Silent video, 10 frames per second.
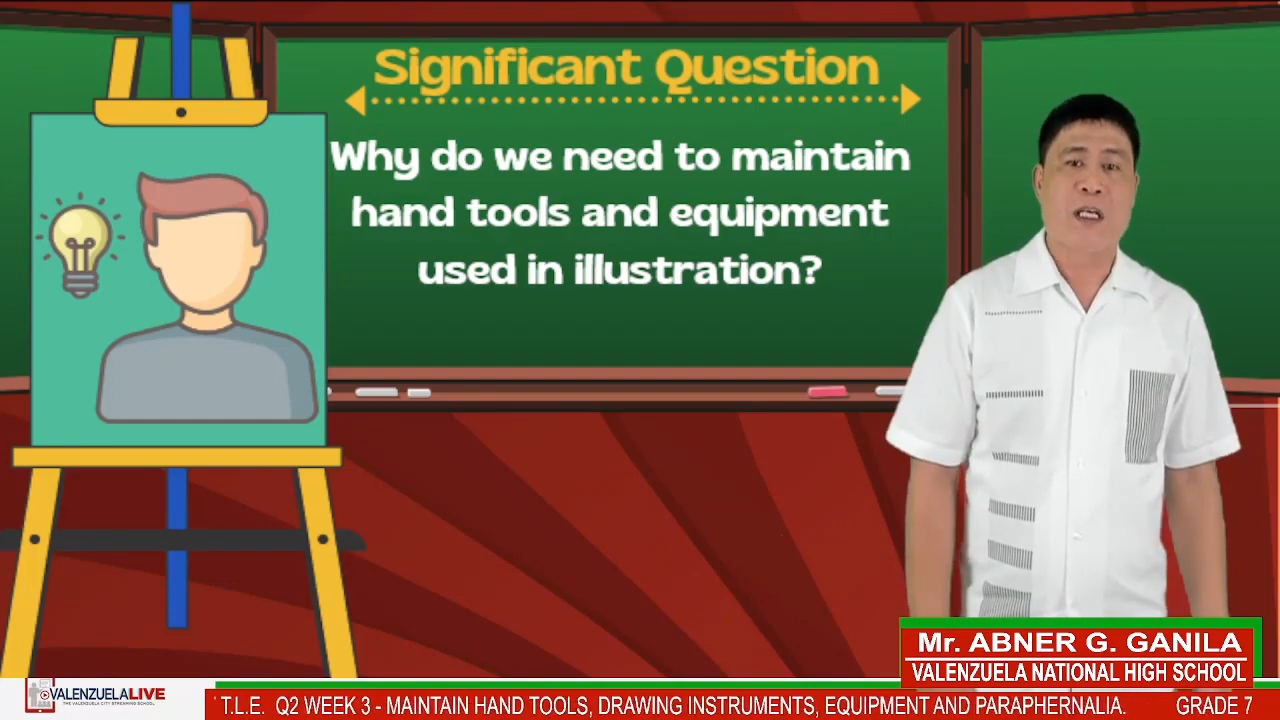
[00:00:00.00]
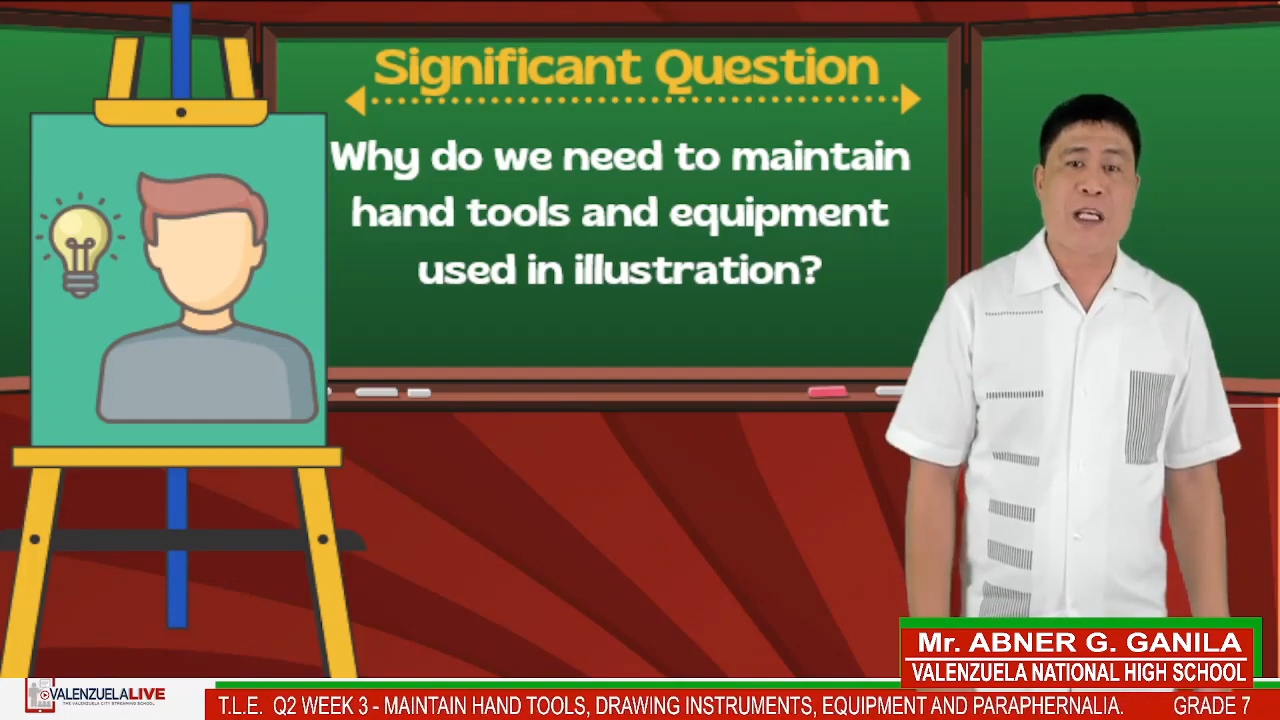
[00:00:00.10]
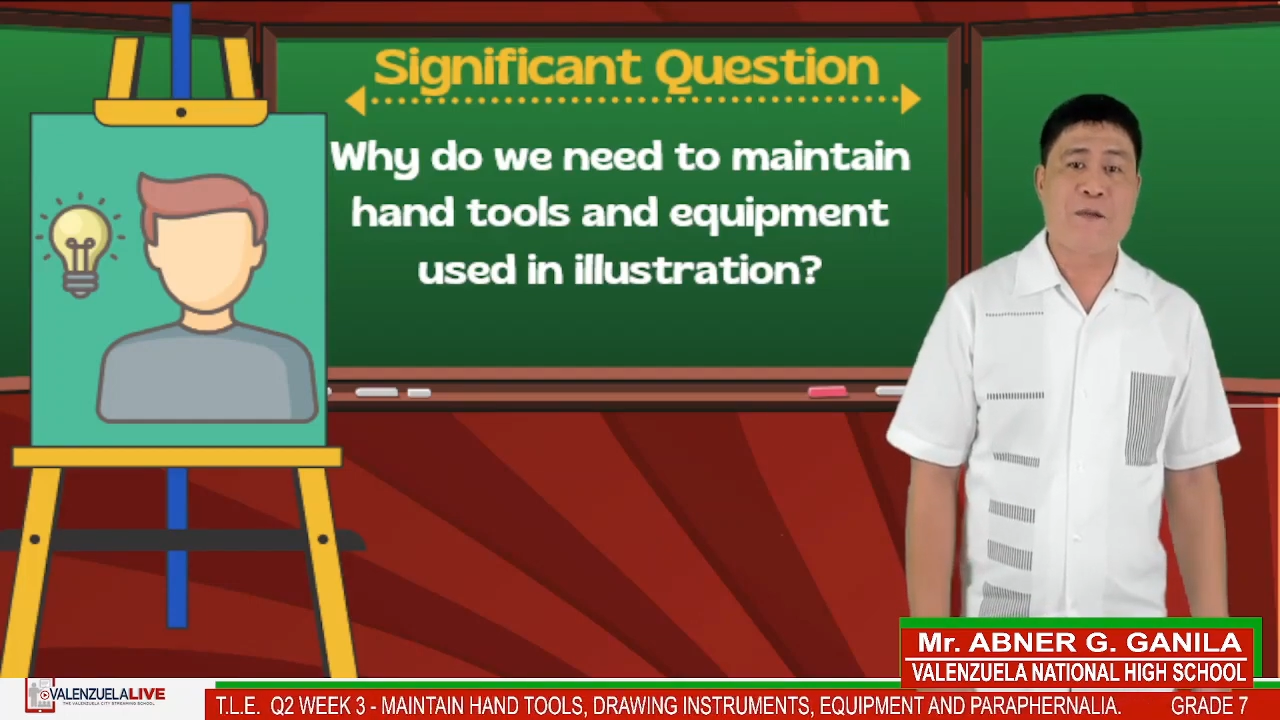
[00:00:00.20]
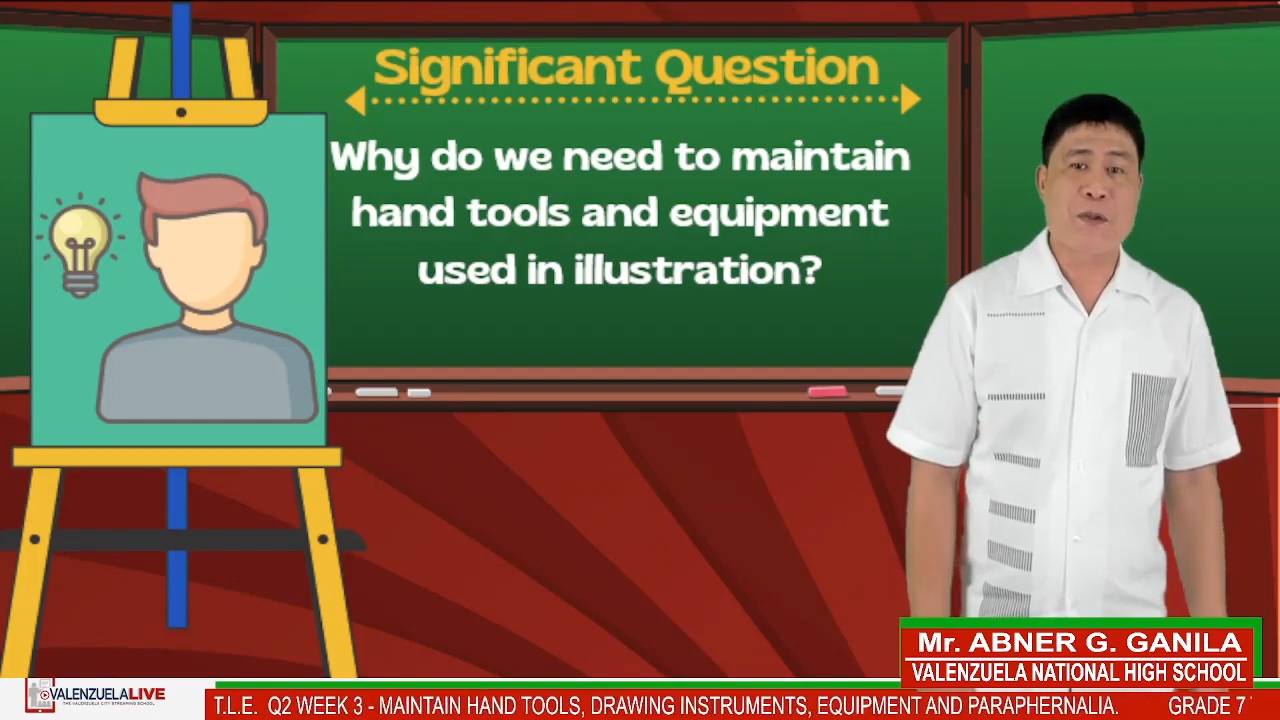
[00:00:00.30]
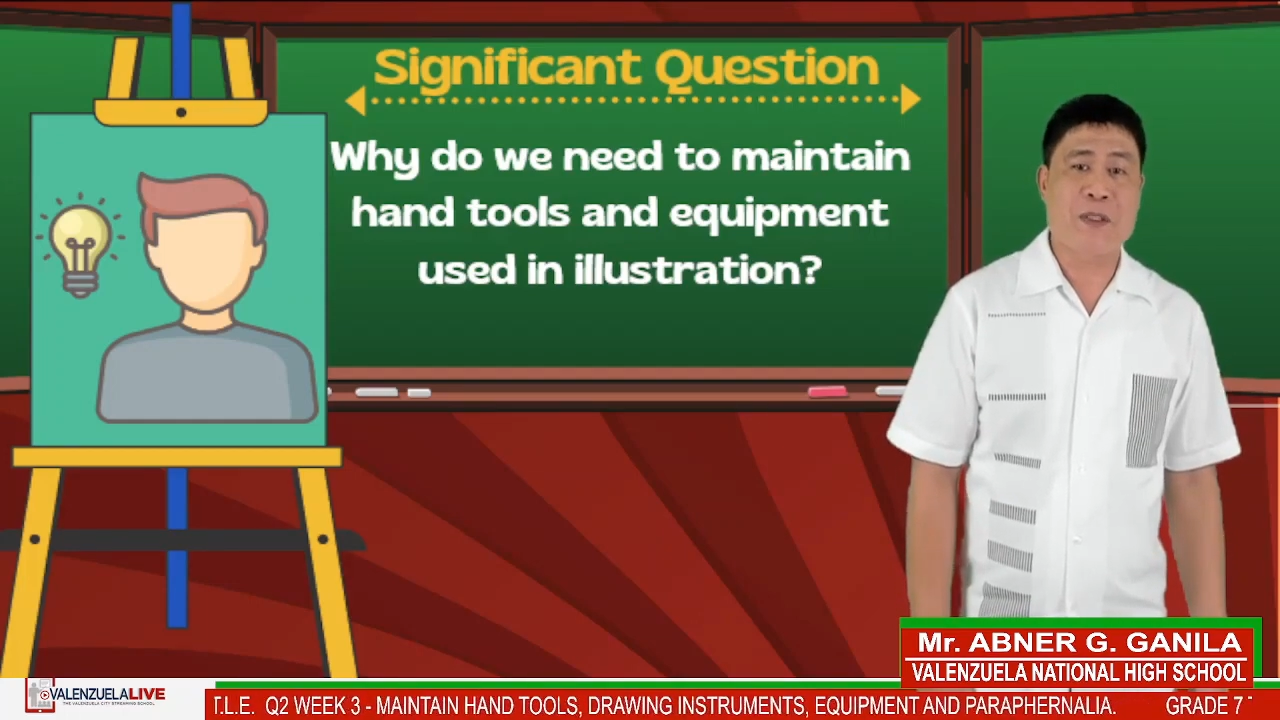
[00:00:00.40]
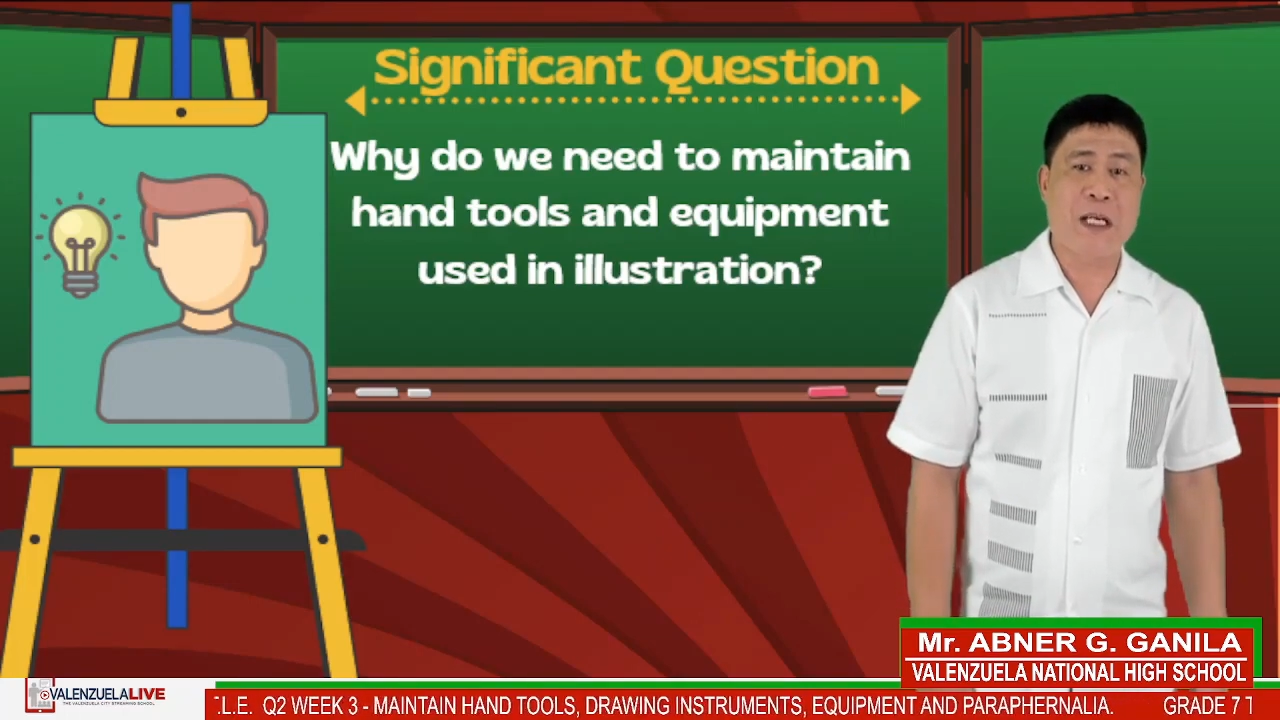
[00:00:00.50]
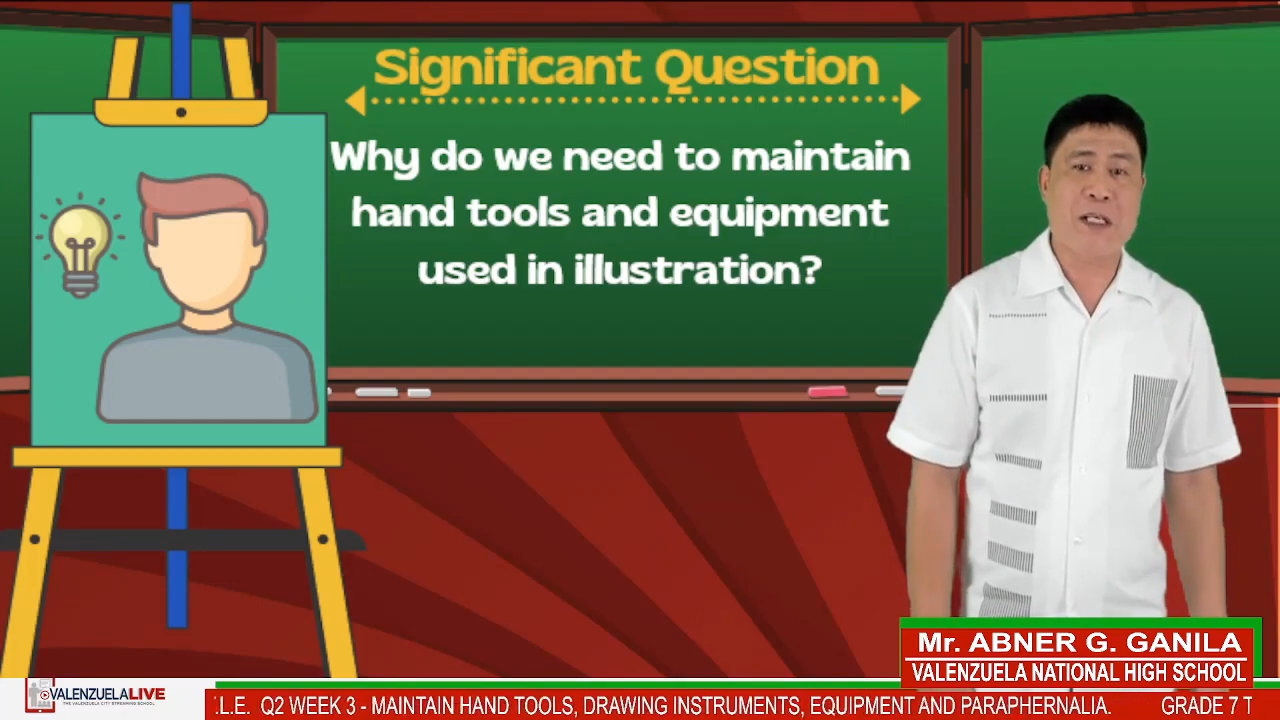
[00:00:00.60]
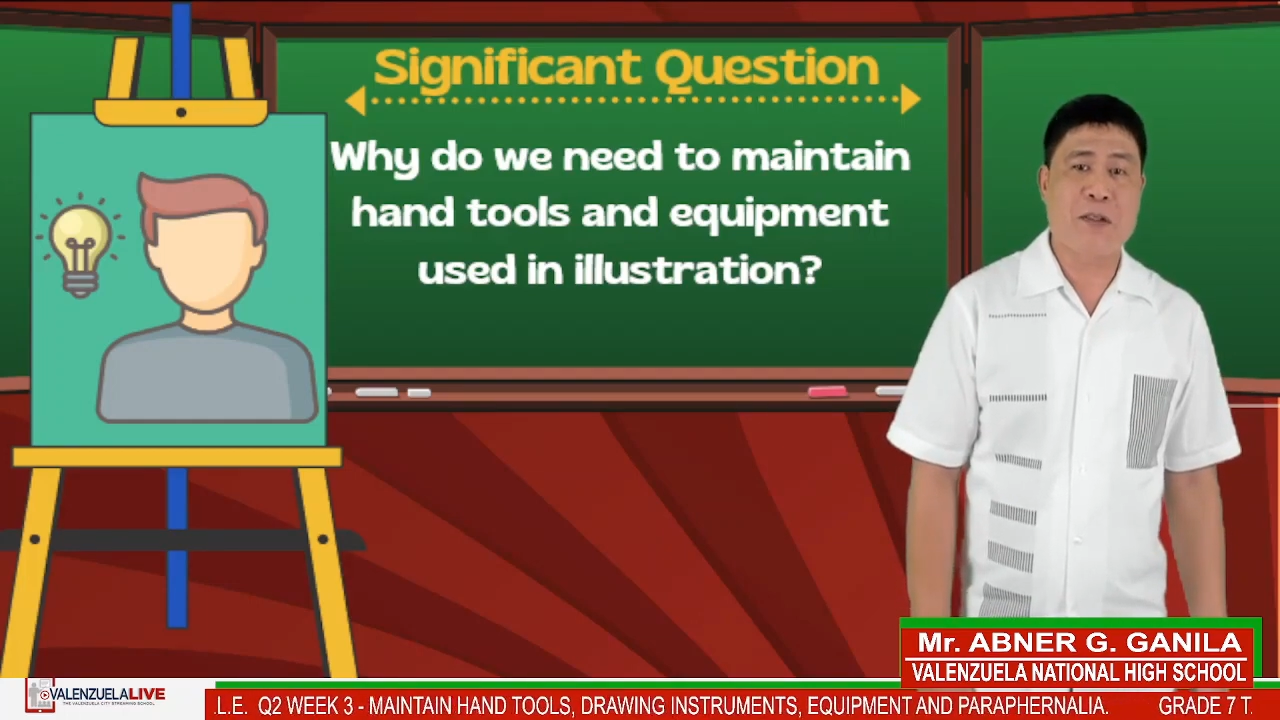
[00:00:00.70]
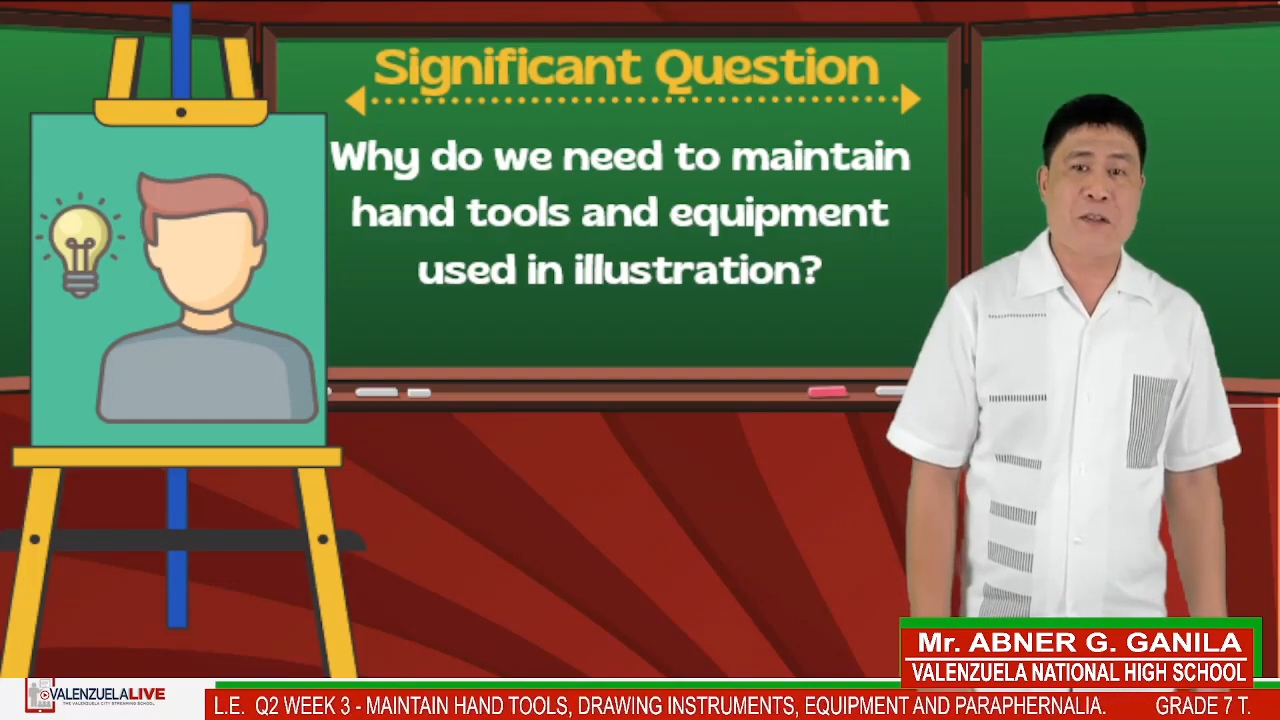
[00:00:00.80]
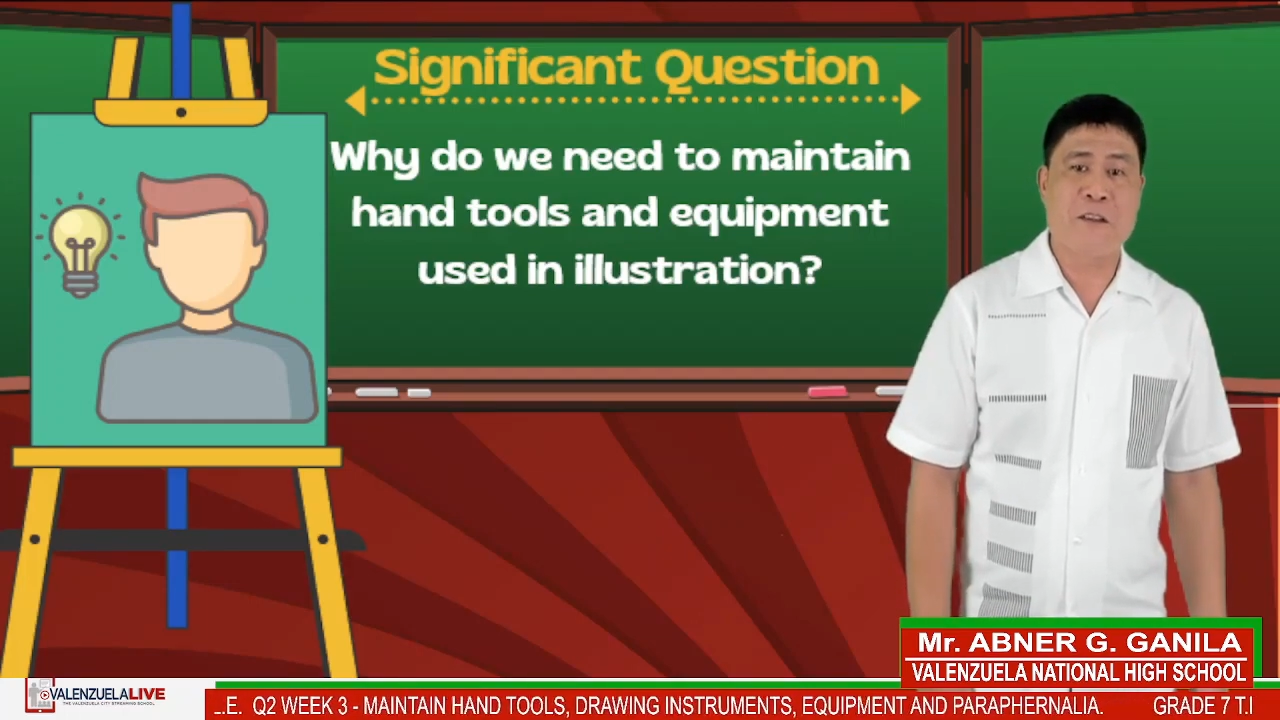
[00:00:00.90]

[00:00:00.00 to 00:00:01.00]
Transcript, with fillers: if you take